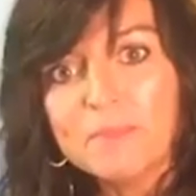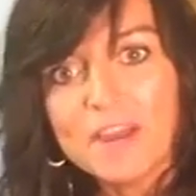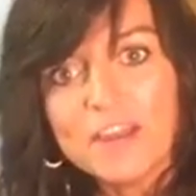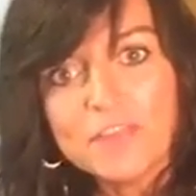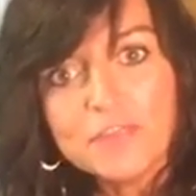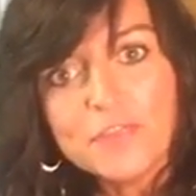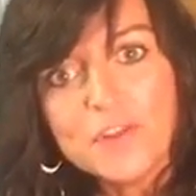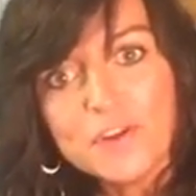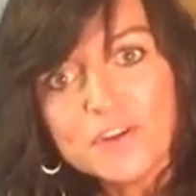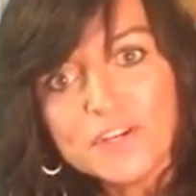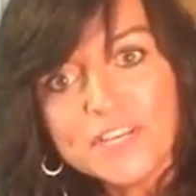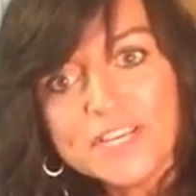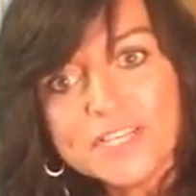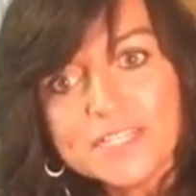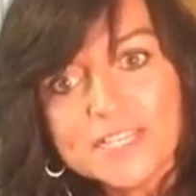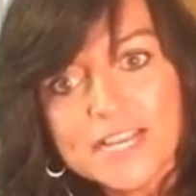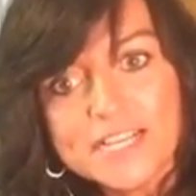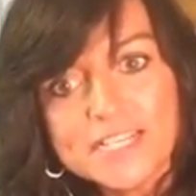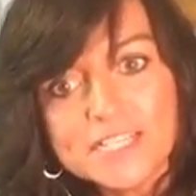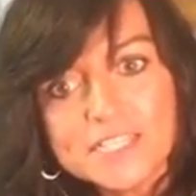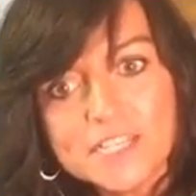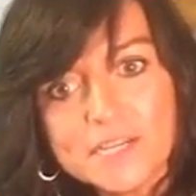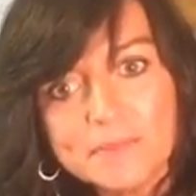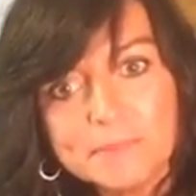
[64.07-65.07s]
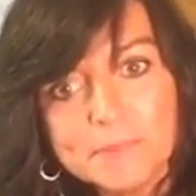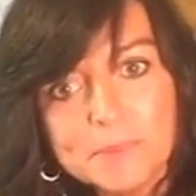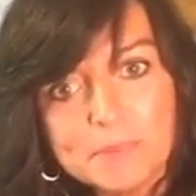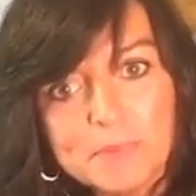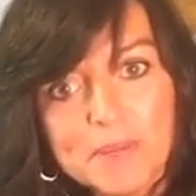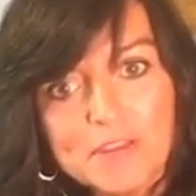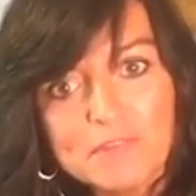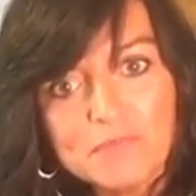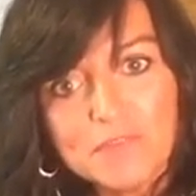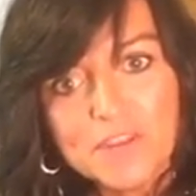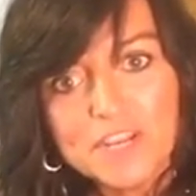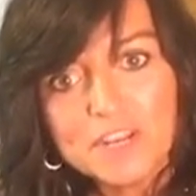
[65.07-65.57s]
my 30s, I stomped
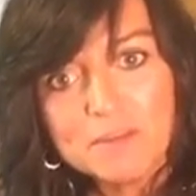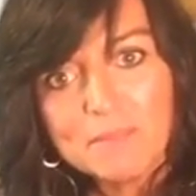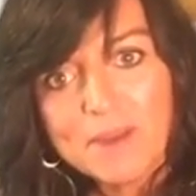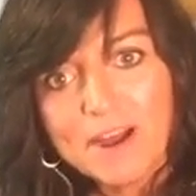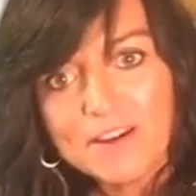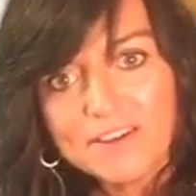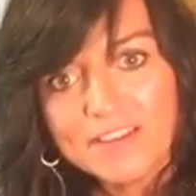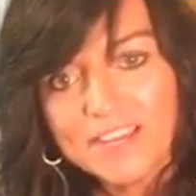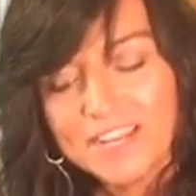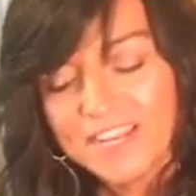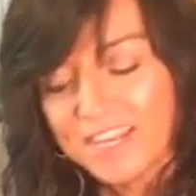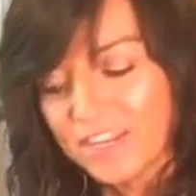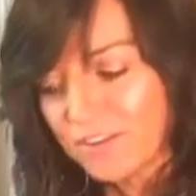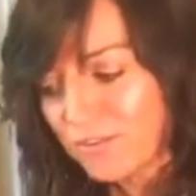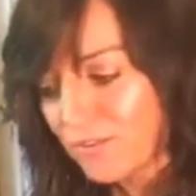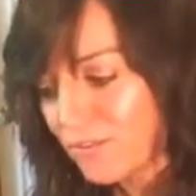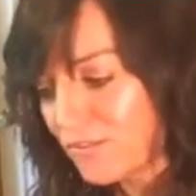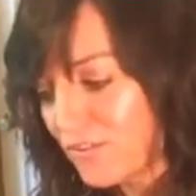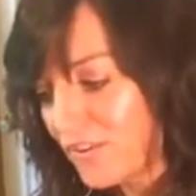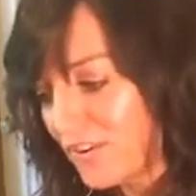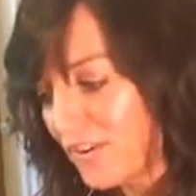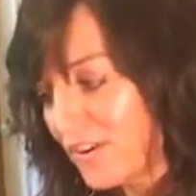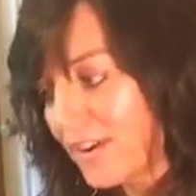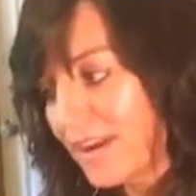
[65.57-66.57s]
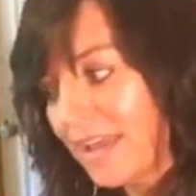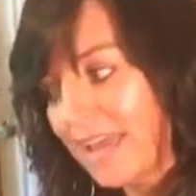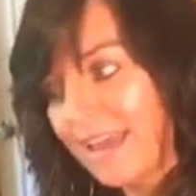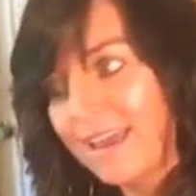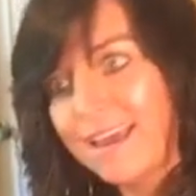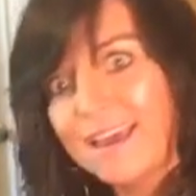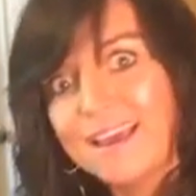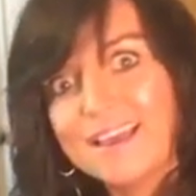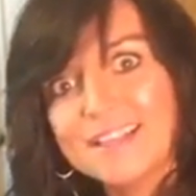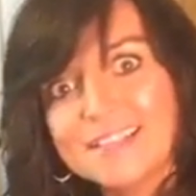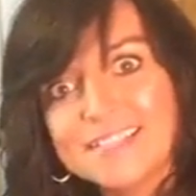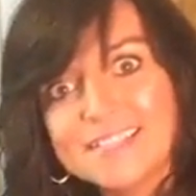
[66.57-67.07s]
my feet about getting older,
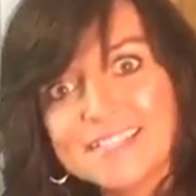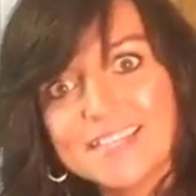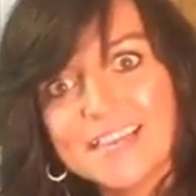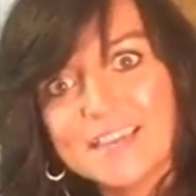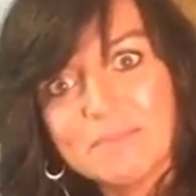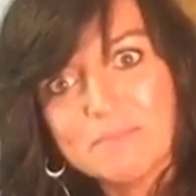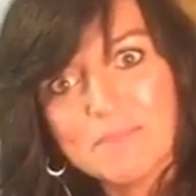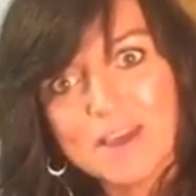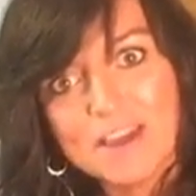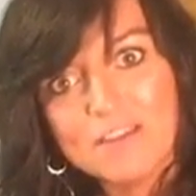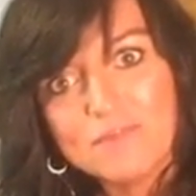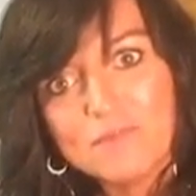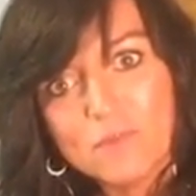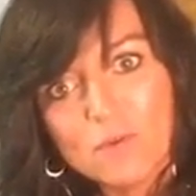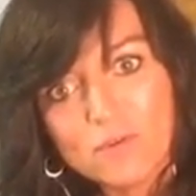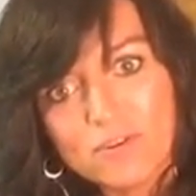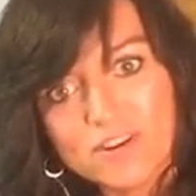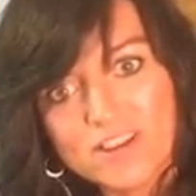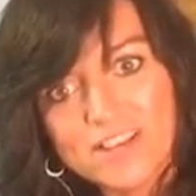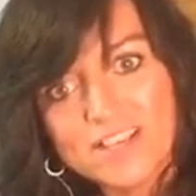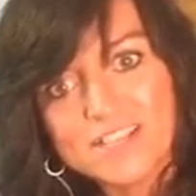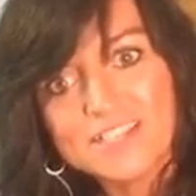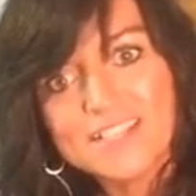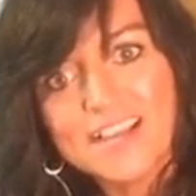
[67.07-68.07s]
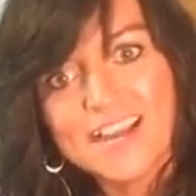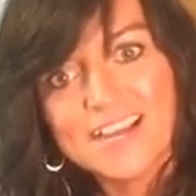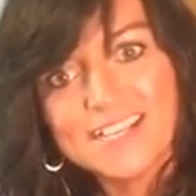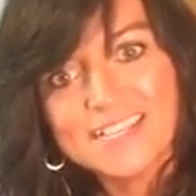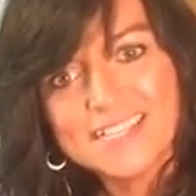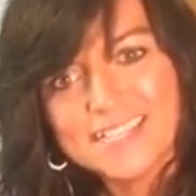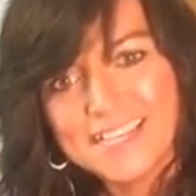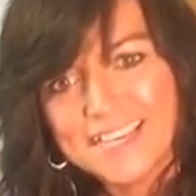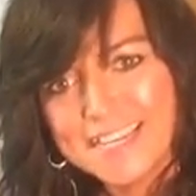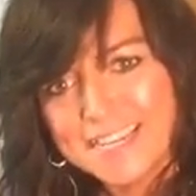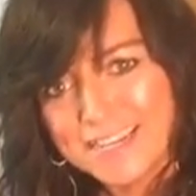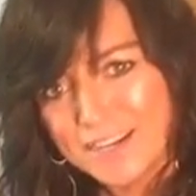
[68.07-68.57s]
and in my 40s, I
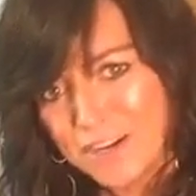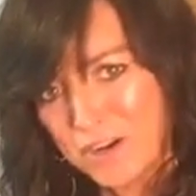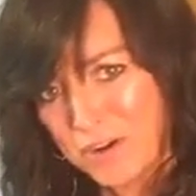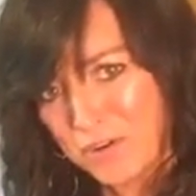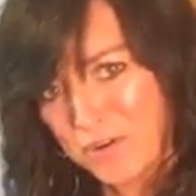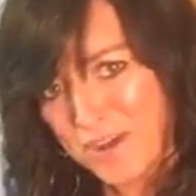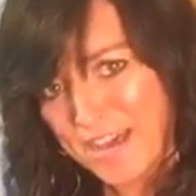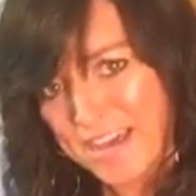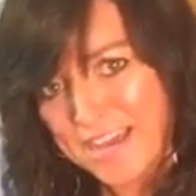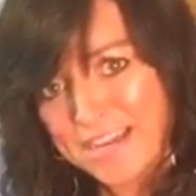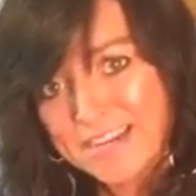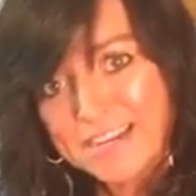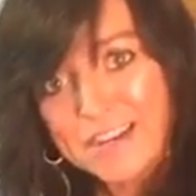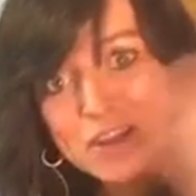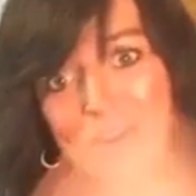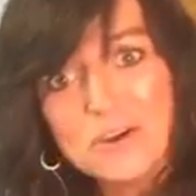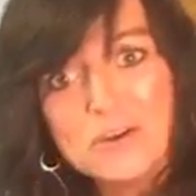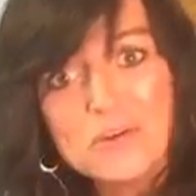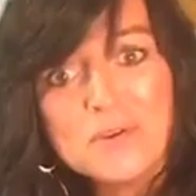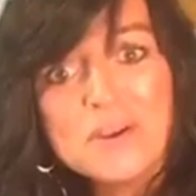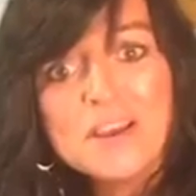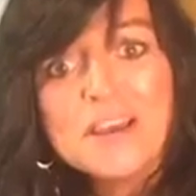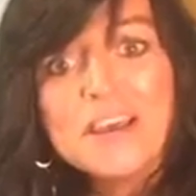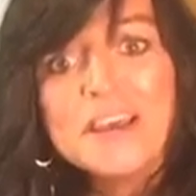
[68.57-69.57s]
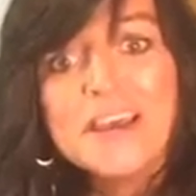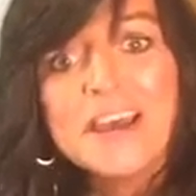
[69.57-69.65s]
said, oh, heck no.